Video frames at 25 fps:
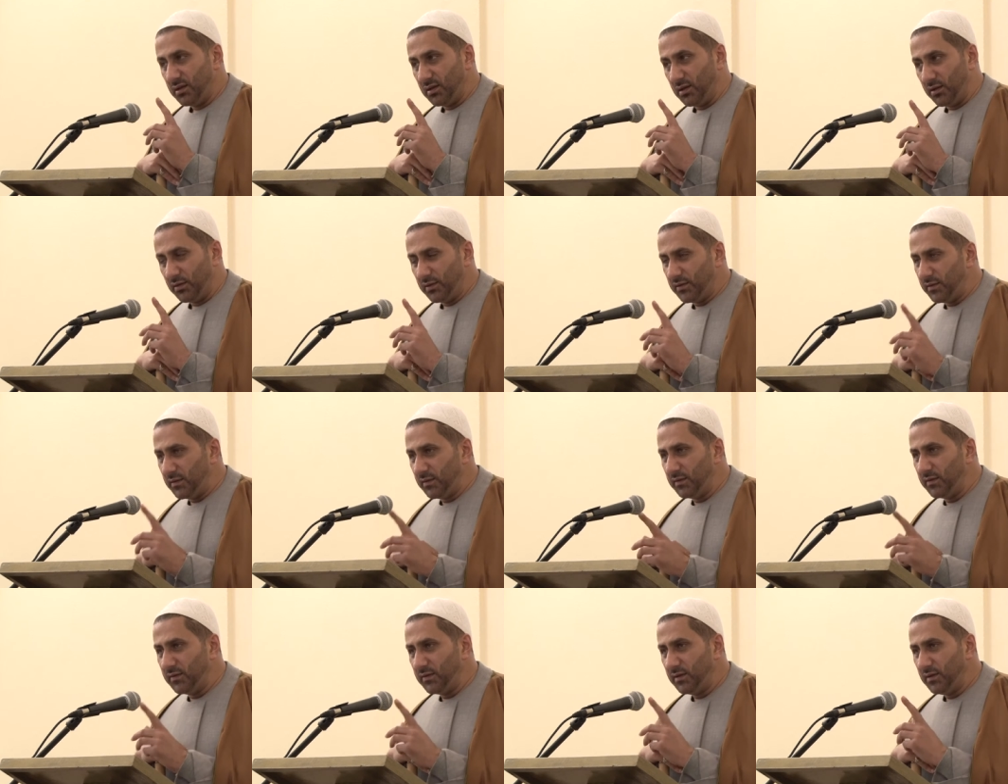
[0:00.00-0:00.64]
Now, this
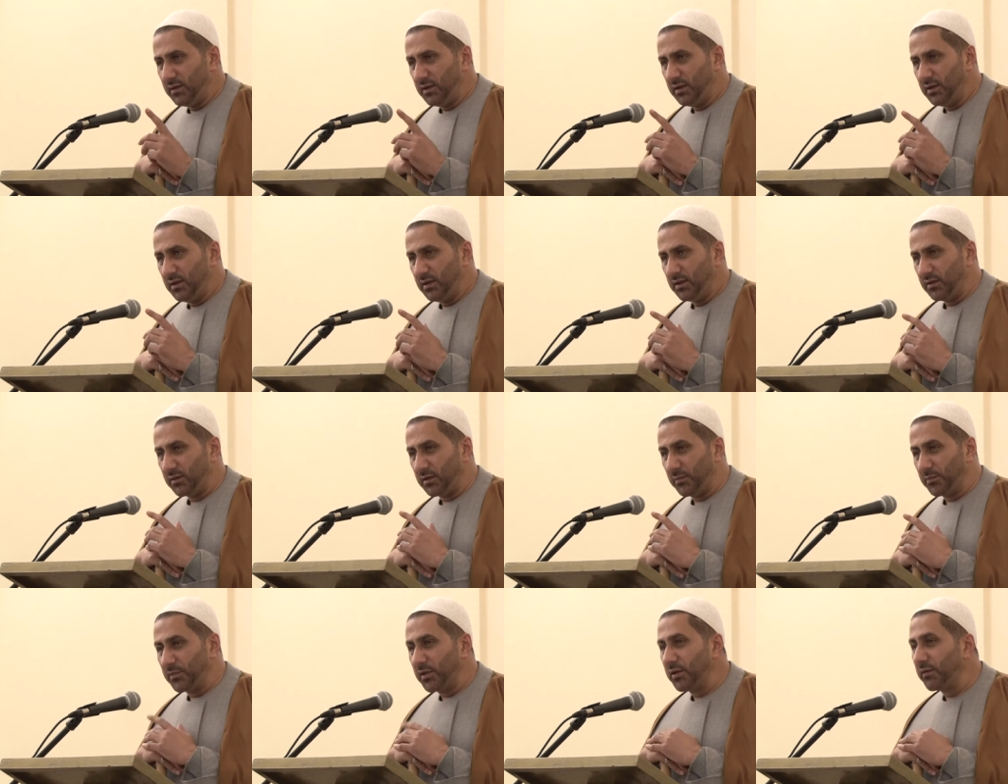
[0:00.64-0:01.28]
is
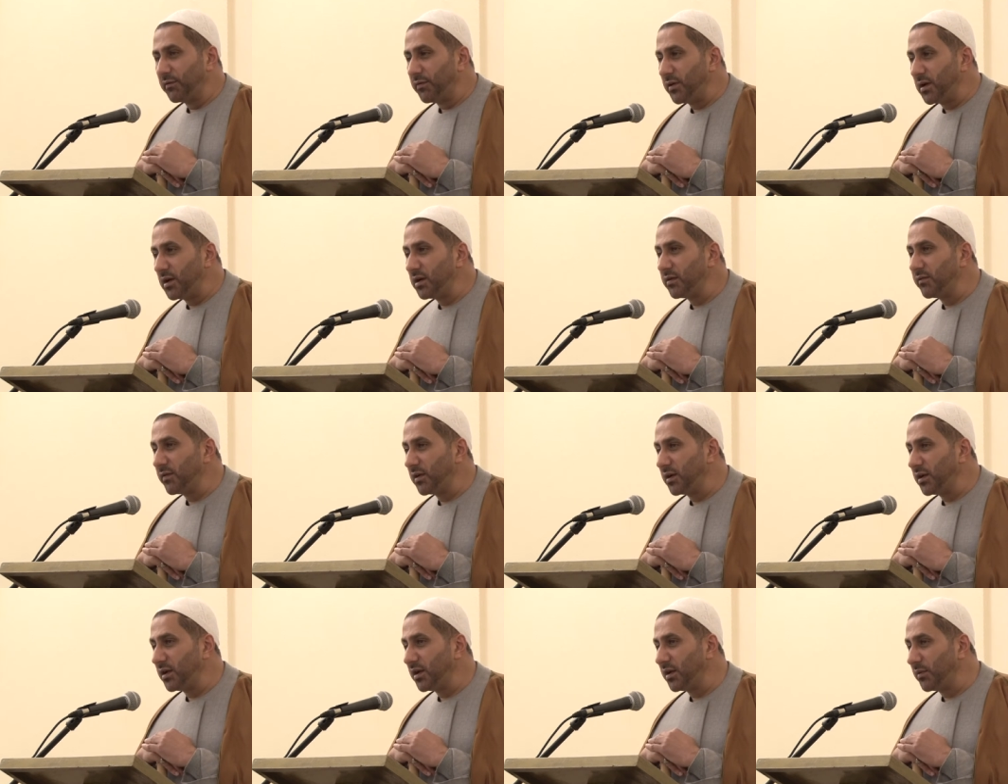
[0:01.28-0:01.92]
something very,
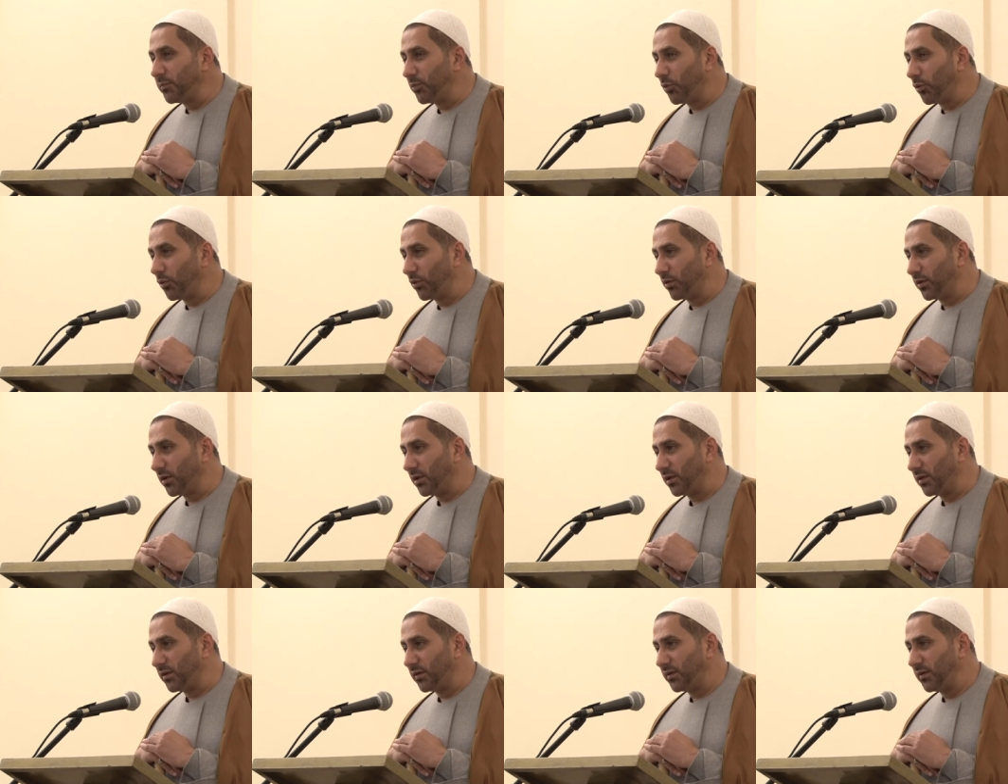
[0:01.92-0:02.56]
very
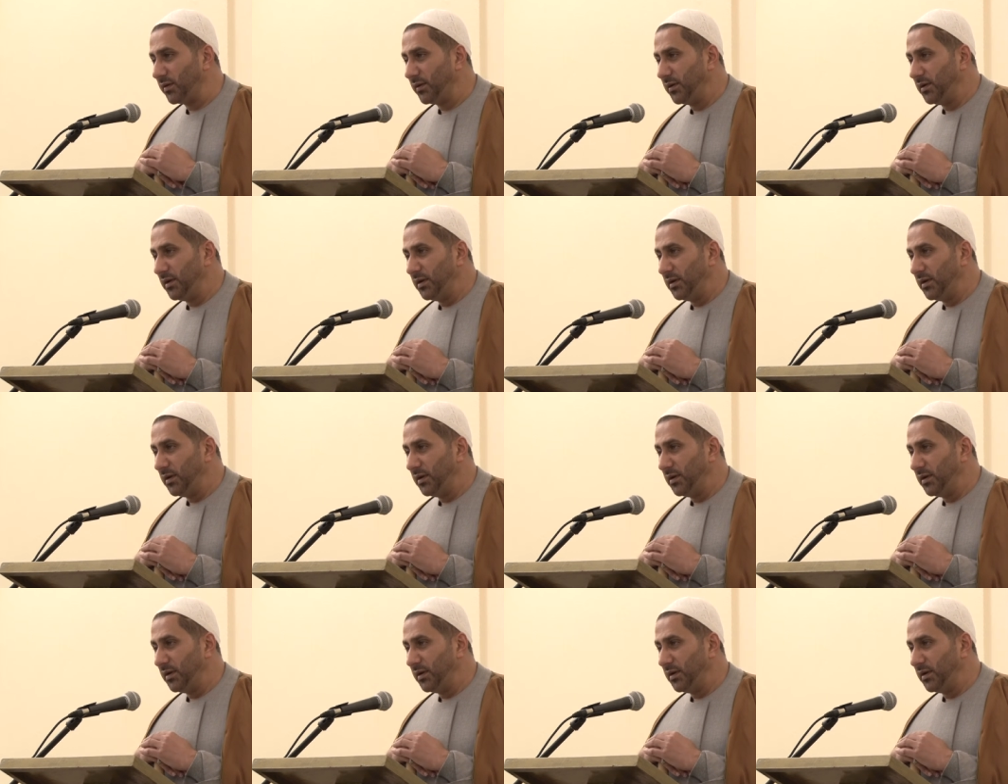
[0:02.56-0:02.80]
important.